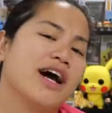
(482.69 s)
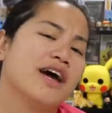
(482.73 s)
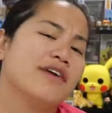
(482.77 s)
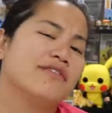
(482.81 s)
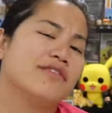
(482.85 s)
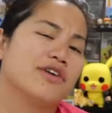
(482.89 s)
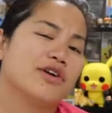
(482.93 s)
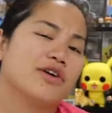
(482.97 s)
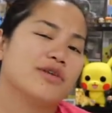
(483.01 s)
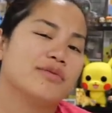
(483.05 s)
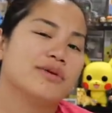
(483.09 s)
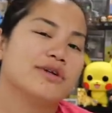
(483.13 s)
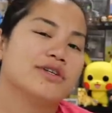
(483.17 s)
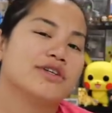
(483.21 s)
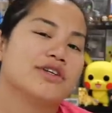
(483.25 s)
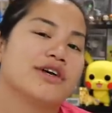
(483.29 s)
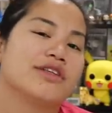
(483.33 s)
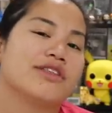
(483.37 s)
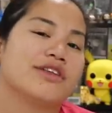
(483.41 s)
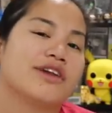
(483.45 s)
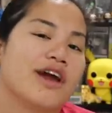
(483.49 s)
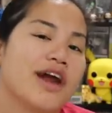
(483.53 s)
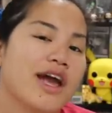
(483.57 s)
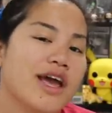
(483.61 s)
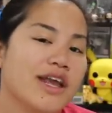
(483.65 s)
I have a whole bunch
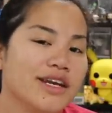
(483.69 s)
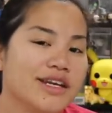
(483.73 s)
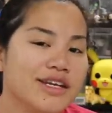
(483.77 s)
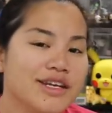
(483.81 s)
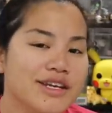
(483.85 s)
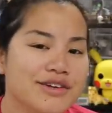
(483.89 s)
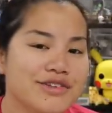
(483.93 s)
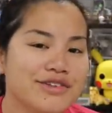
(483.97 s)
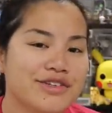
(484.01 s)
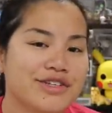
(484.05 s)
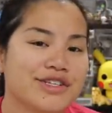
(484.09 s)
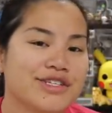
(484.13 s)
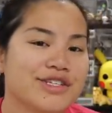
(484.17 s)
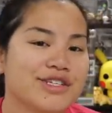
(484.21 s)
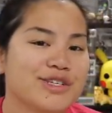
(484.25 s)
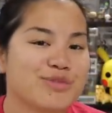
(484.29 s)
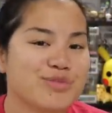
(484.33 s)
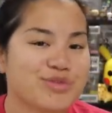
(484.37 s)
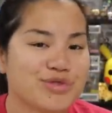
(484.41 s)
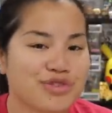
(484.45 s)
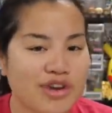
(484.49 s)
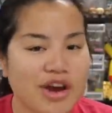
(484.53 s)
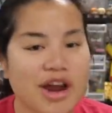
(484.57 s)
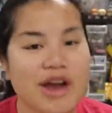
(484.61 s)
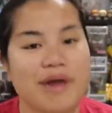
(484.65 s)
on there, and you should
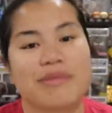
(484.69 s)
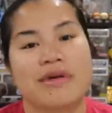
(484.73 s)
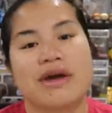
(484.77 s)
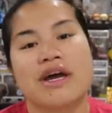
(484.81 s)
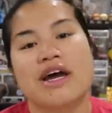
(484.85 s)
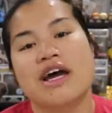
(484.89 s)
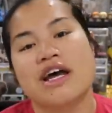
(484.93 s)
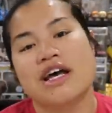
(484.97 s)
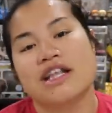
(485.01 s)
subscribe.